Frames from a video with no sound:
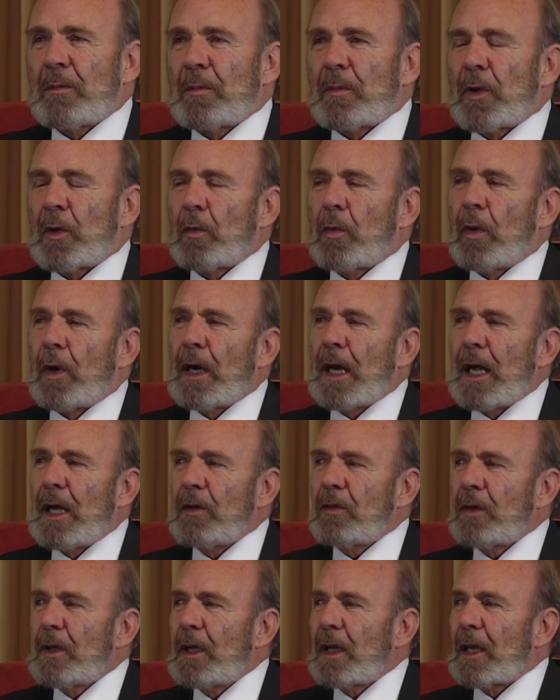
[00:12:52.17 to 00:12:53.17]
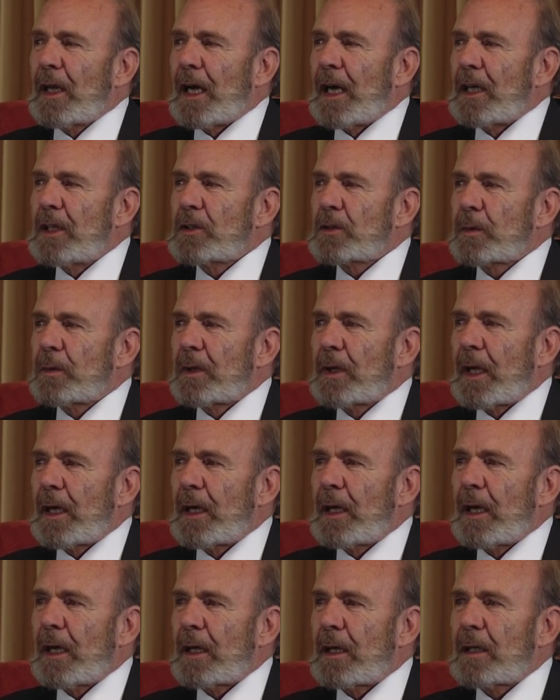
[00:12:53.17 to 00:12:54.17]
But what I realized when I
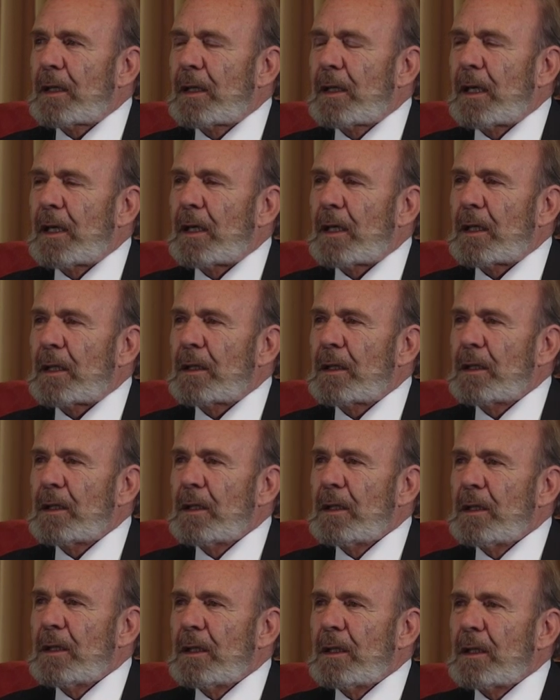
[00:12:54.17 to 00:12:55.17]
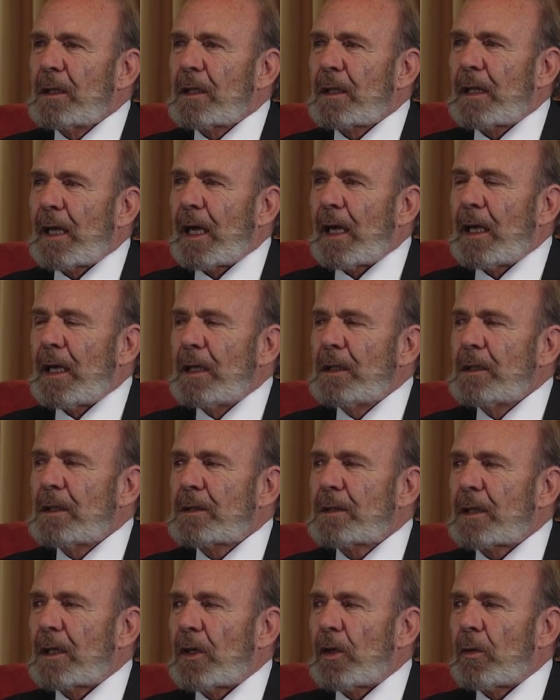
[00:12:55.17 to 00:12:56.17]
had that
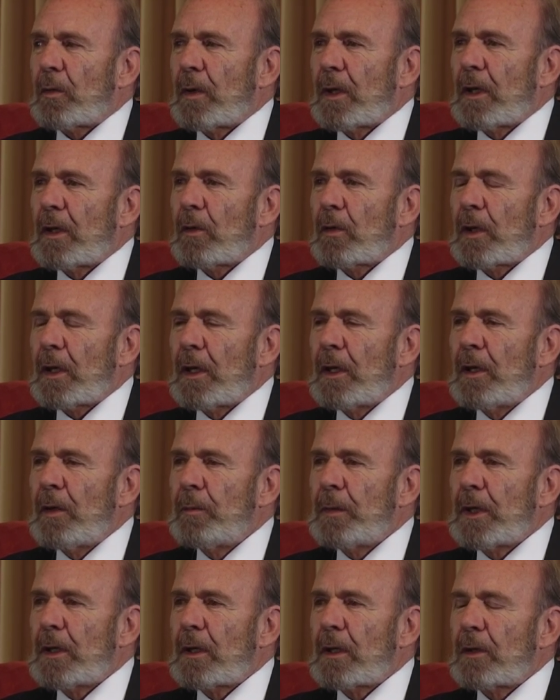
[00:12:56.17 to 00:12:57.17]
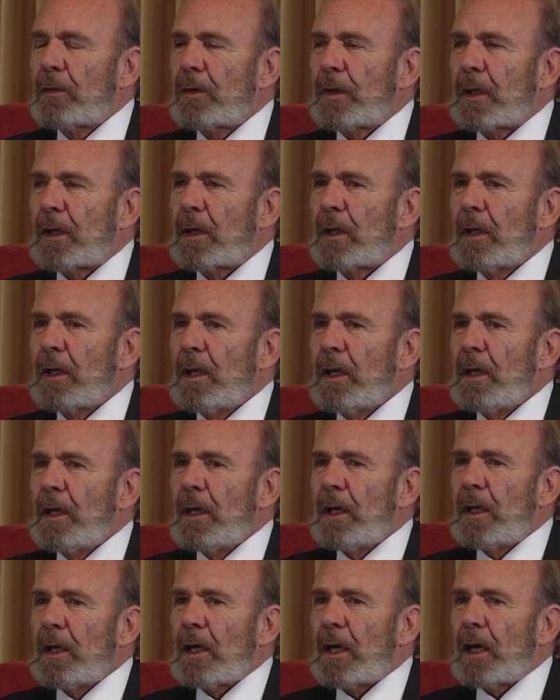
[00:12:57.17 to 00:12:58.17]
insight, when in the middle of it,
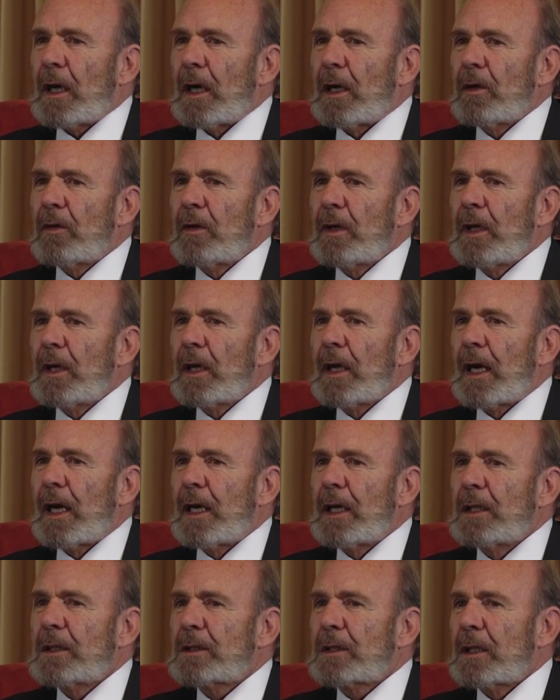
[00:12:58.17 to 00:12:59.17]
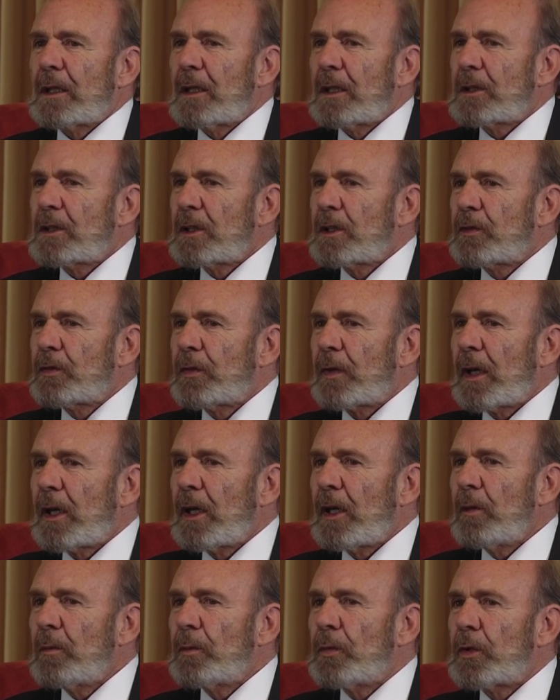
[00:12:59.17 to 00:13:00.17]
I realized, and this is
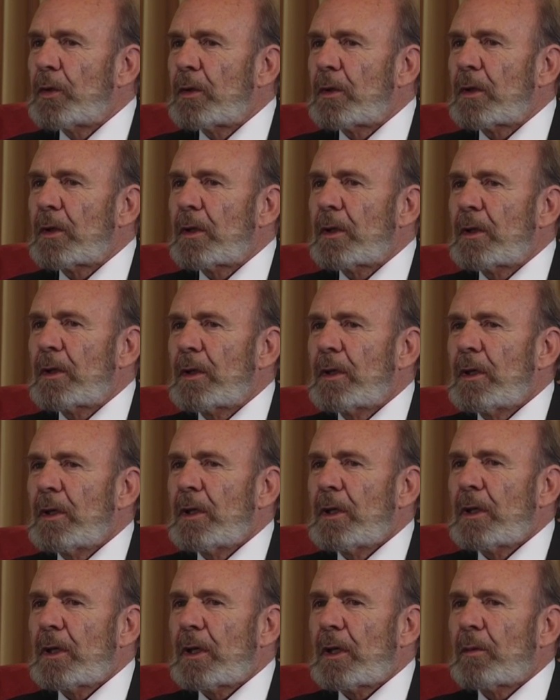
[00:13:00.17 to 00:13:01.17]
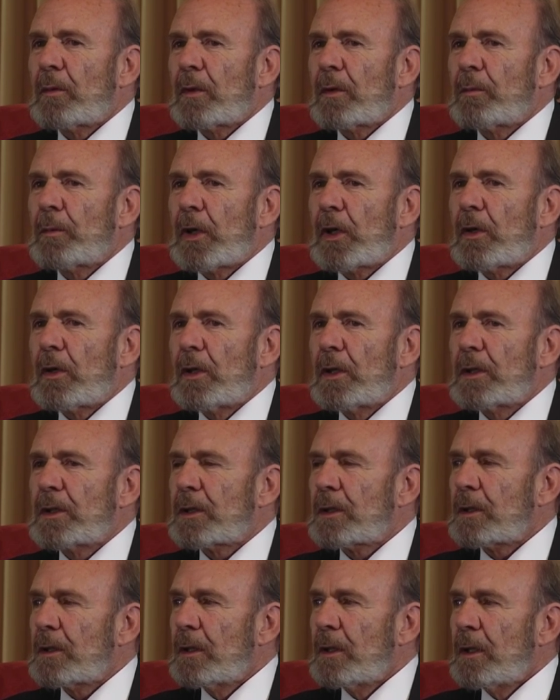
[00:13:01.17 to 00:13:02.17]
very important, because